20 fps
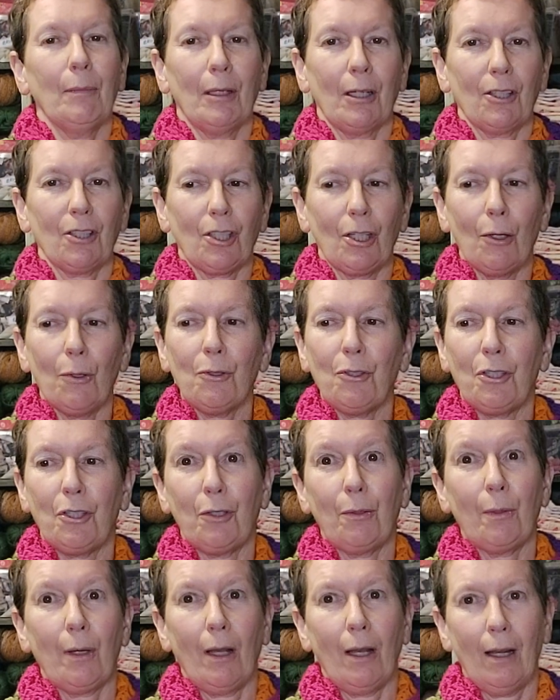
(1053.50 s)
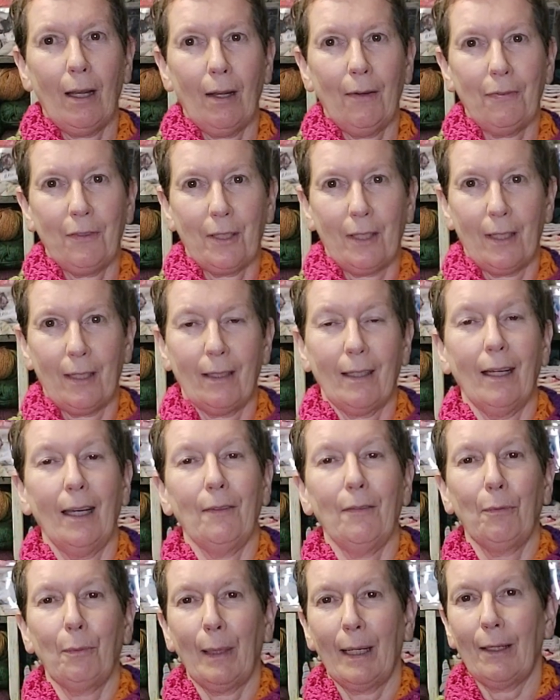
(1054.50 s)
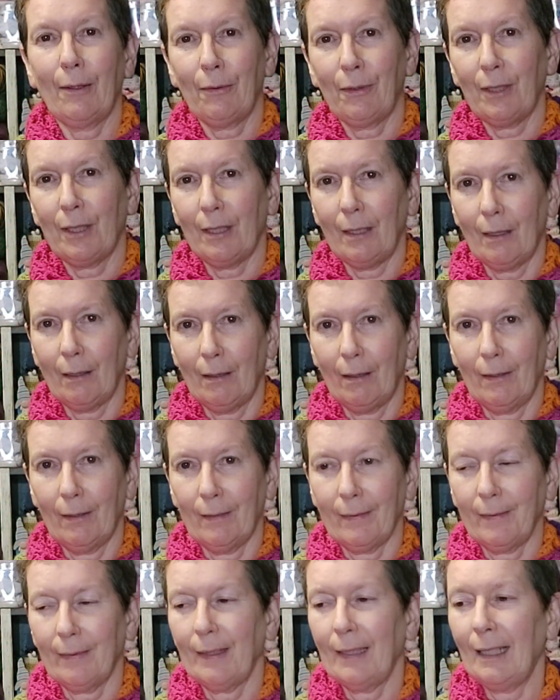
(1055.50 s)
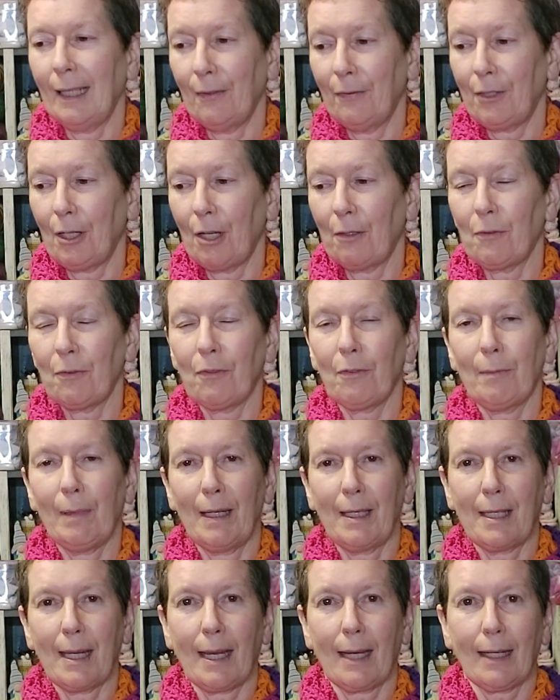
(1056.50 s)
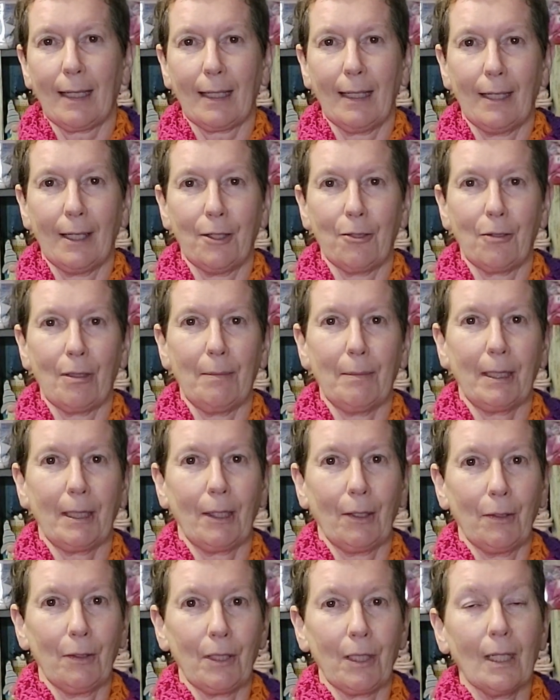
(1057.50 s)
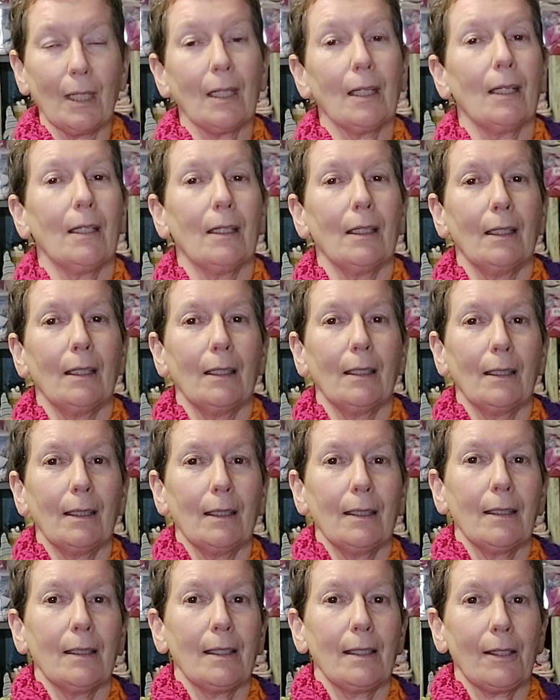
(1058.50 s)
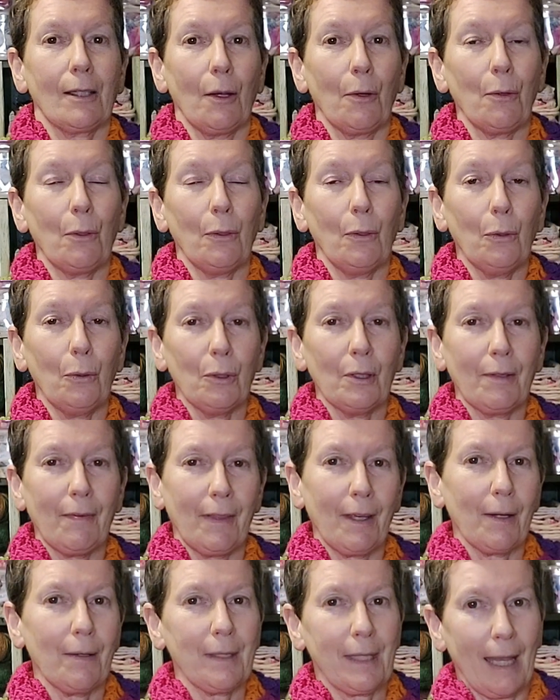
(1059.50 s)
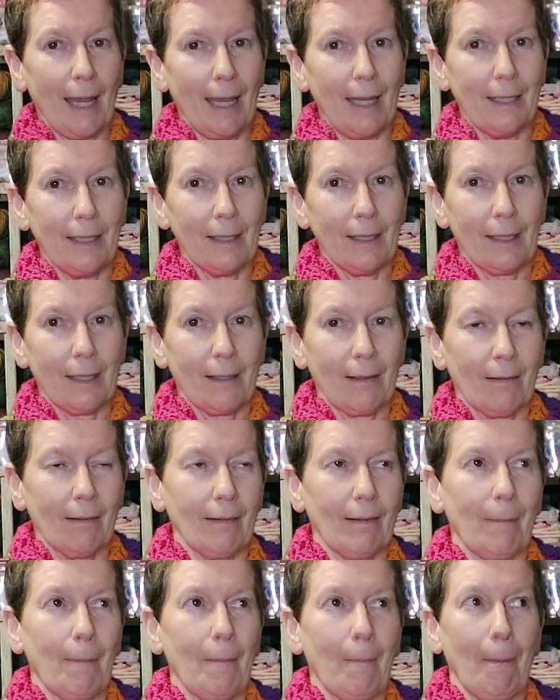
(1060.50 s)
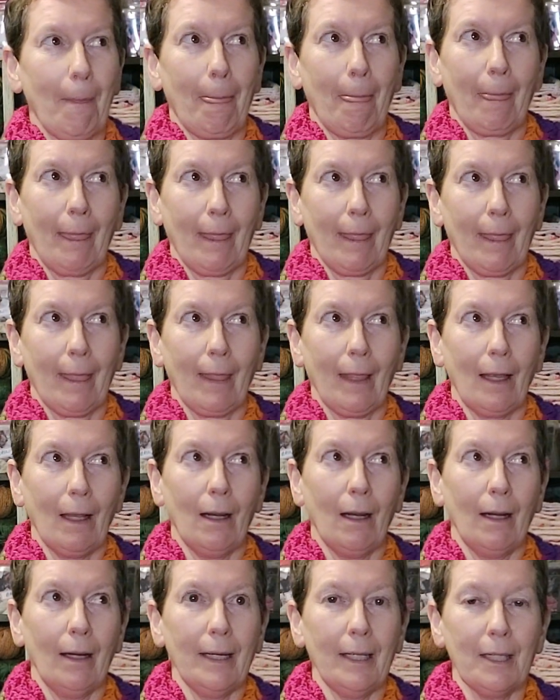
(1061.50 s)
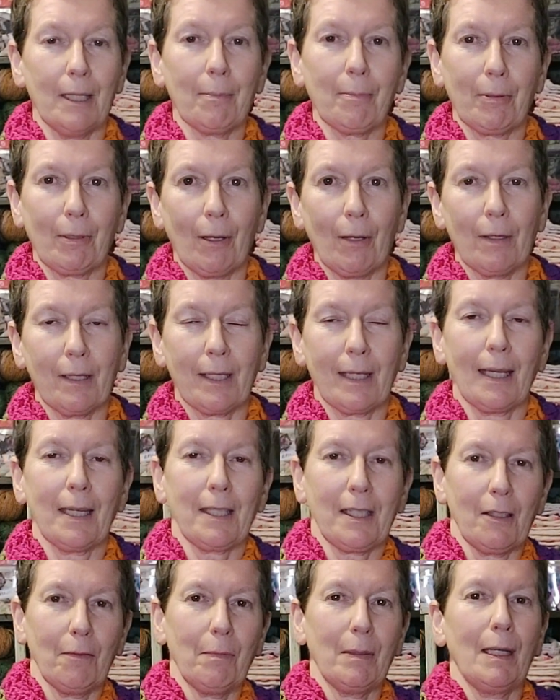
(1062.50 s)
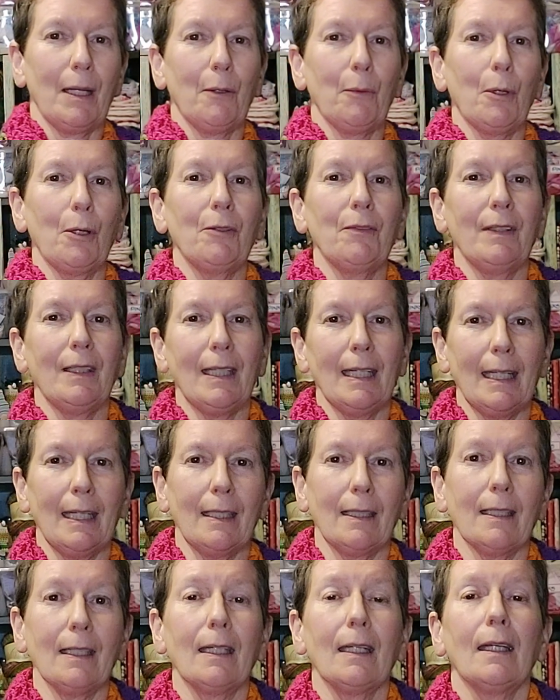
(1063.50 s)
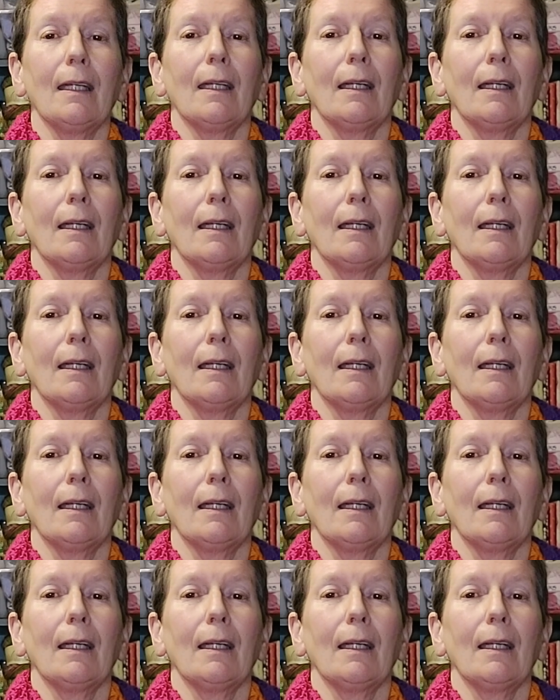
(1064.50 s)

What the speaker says: I'll show it to you after I've wound the yarn left over from my Technicolor Dreamcoat. So all of those ends are in the process of being woven in.